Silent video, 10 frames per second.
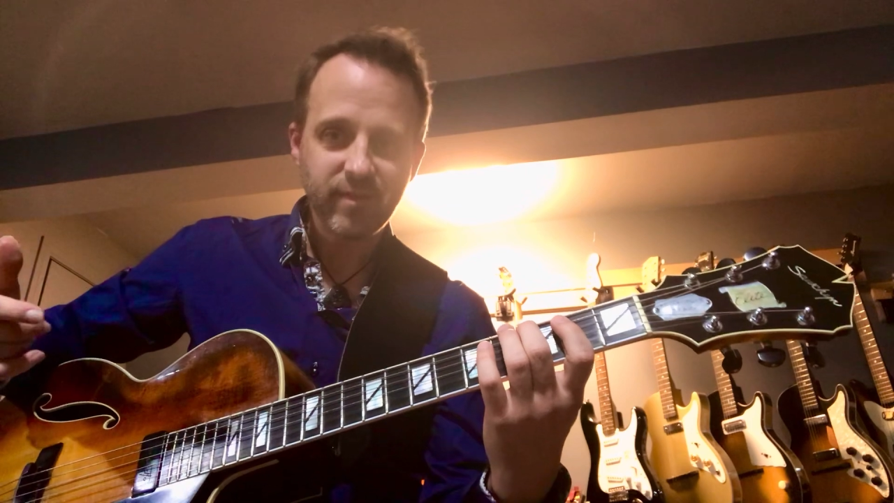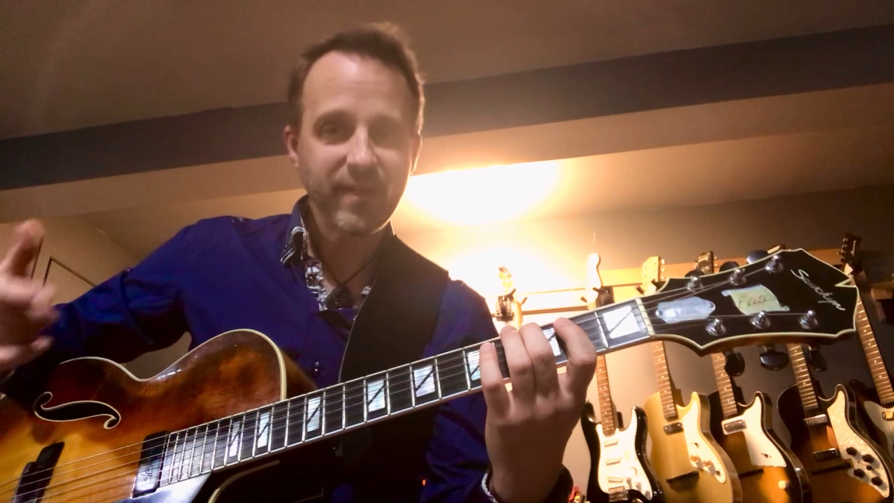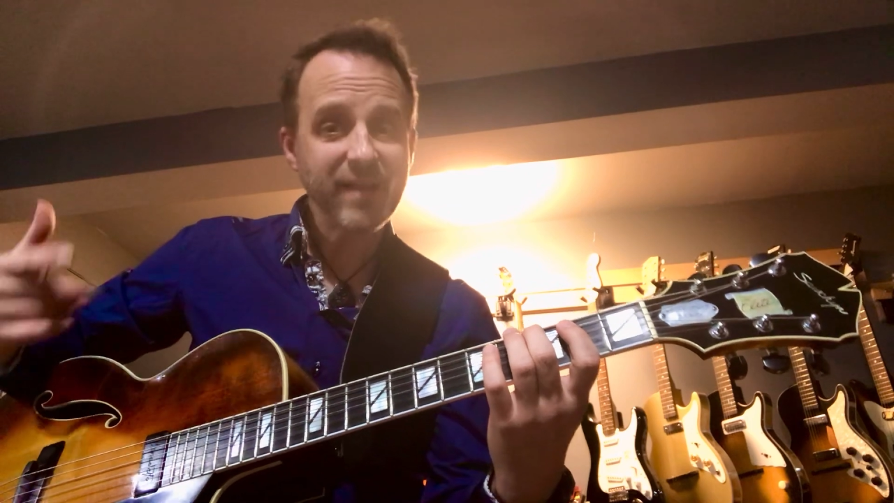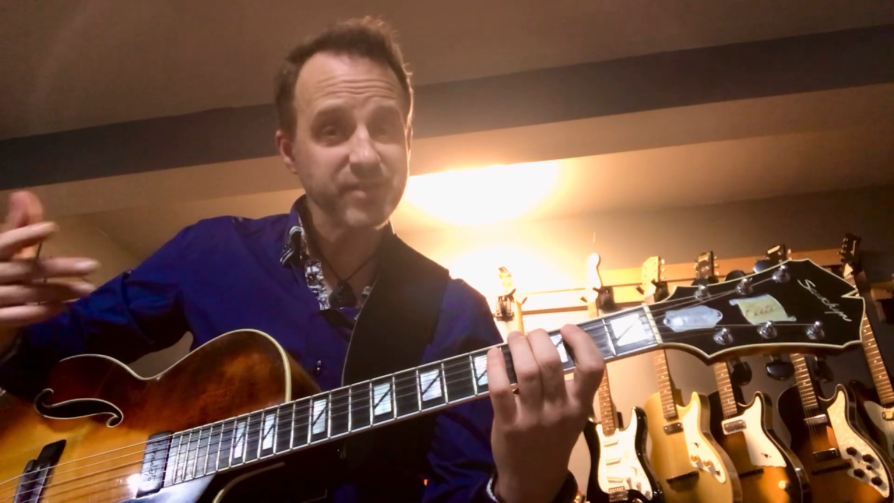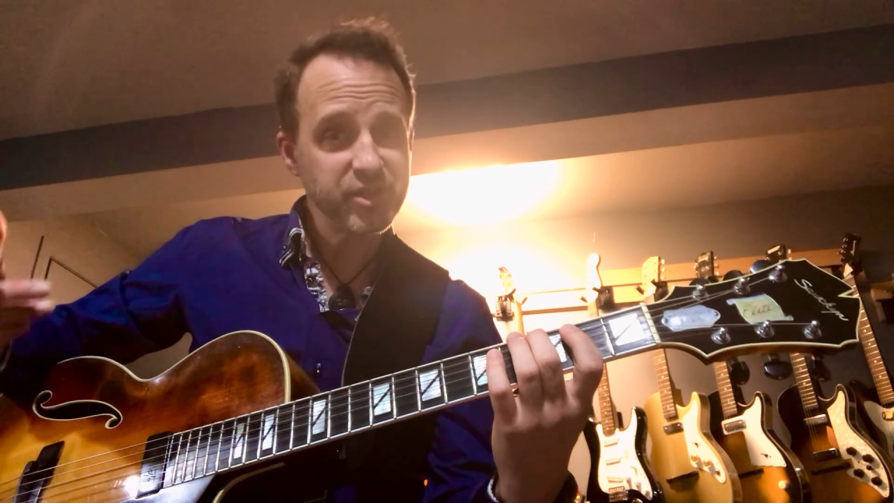
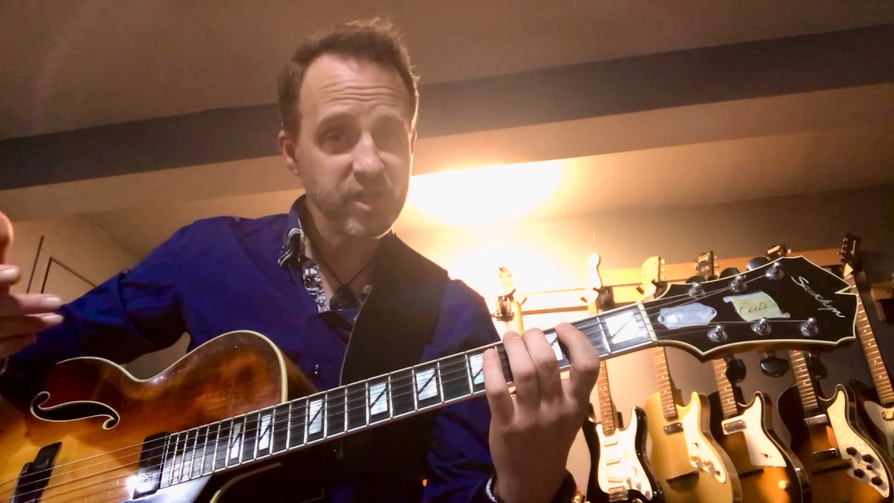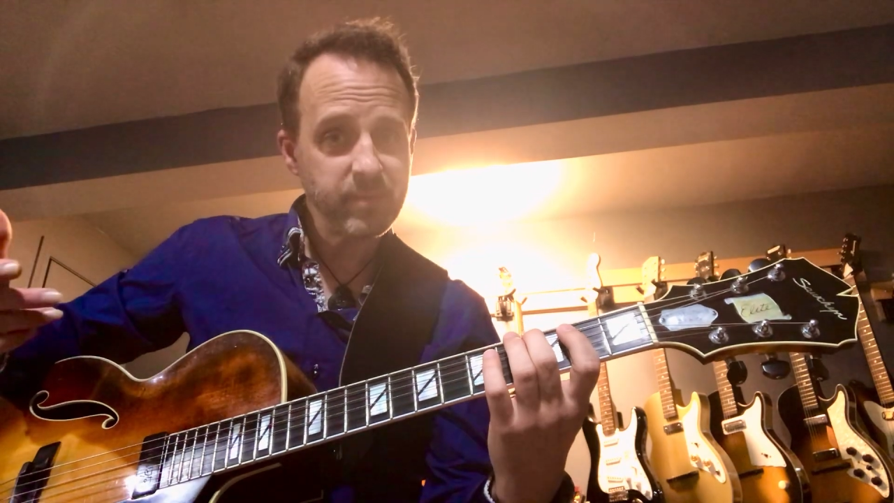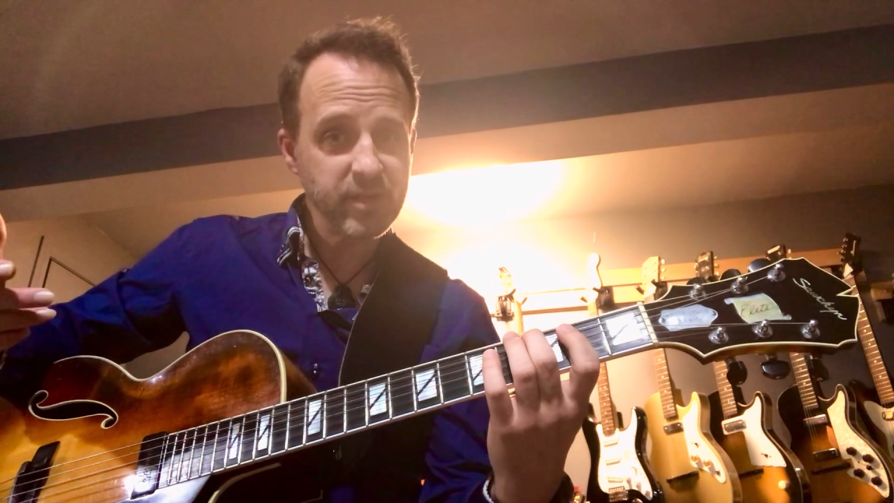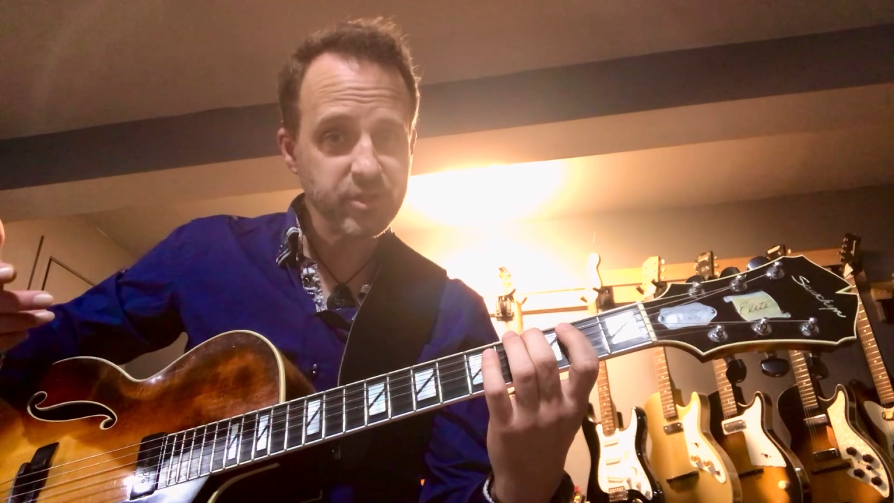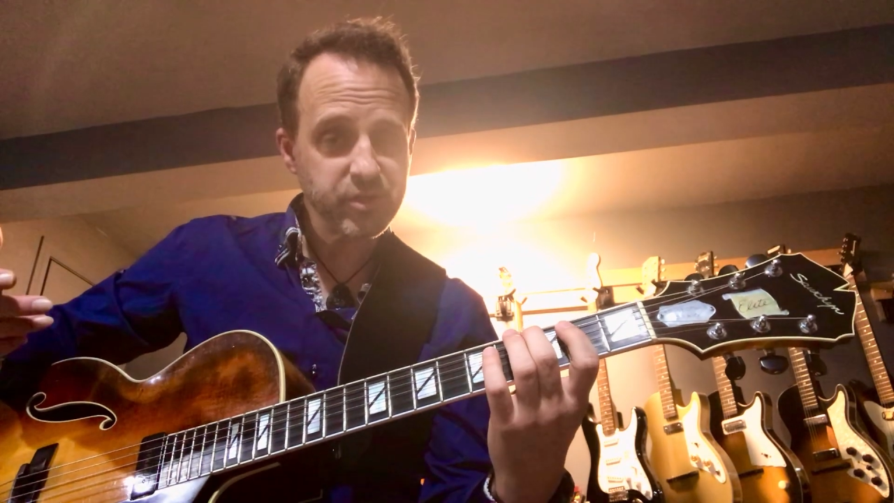that's a G
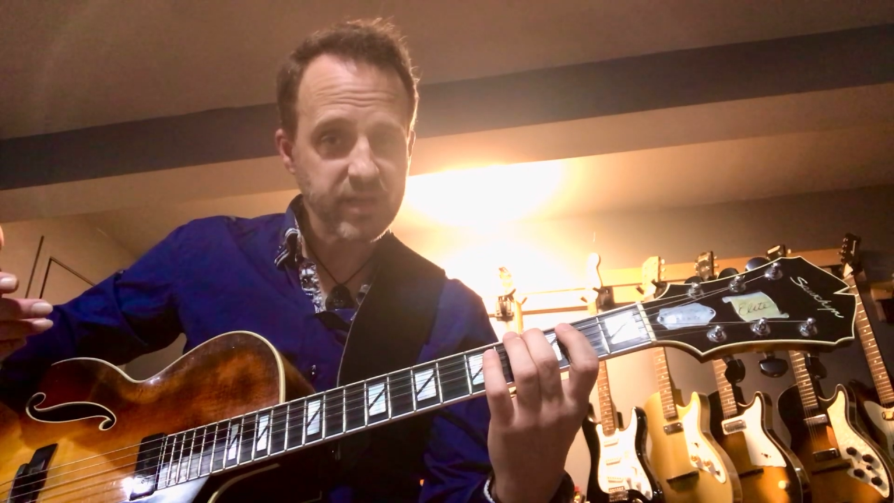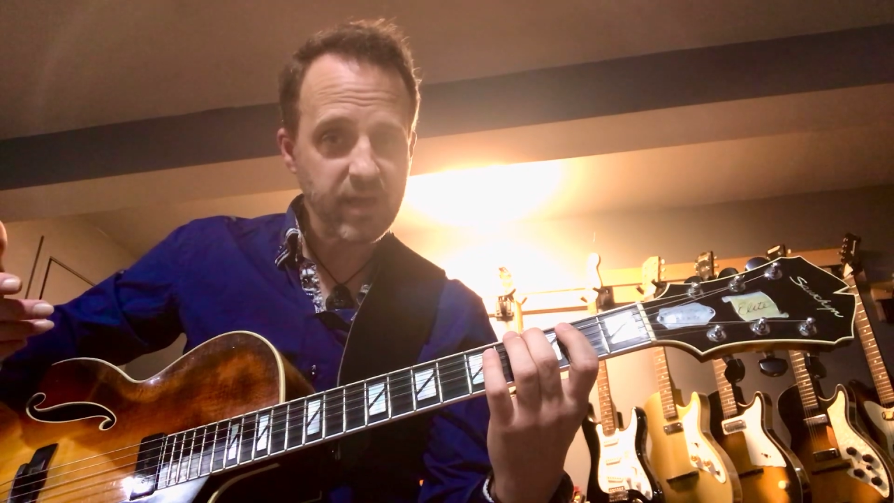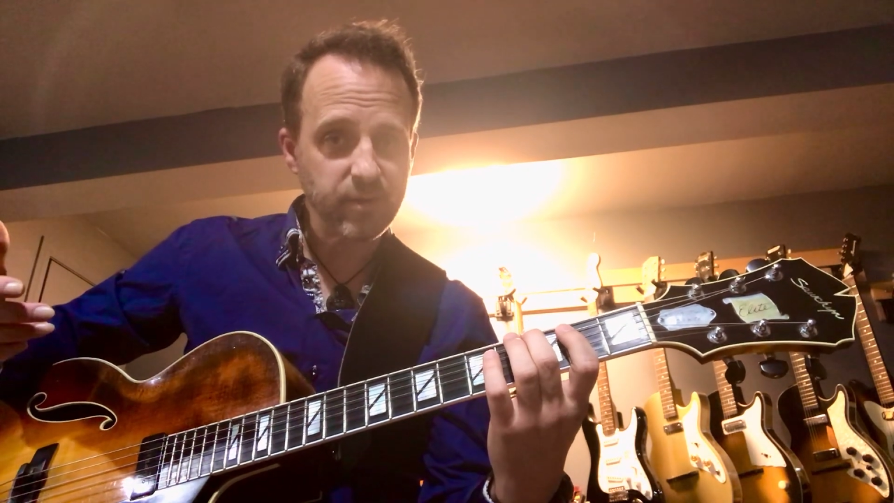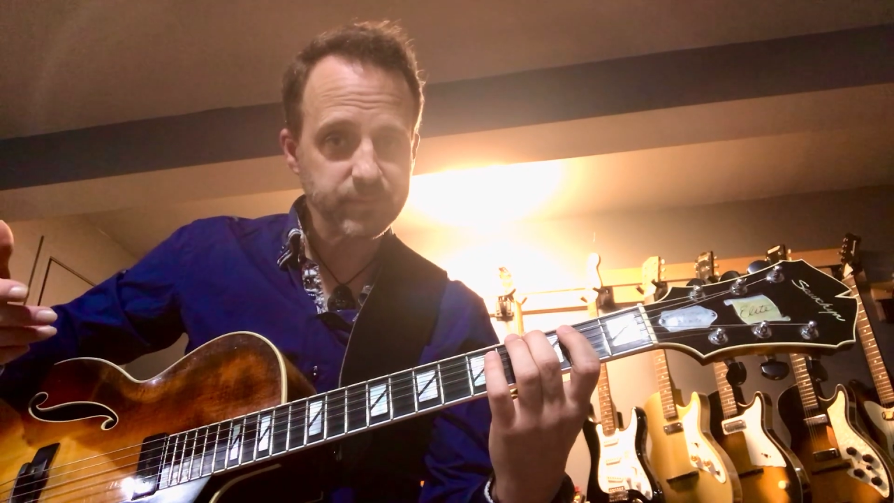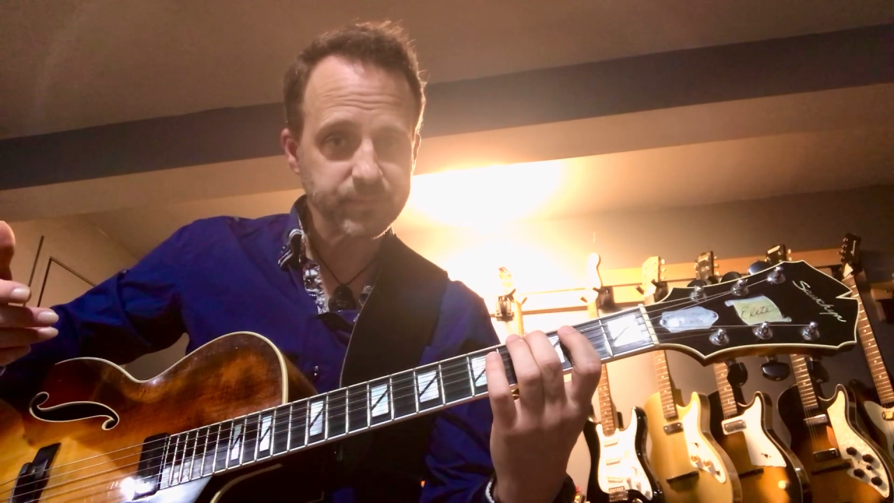major scale.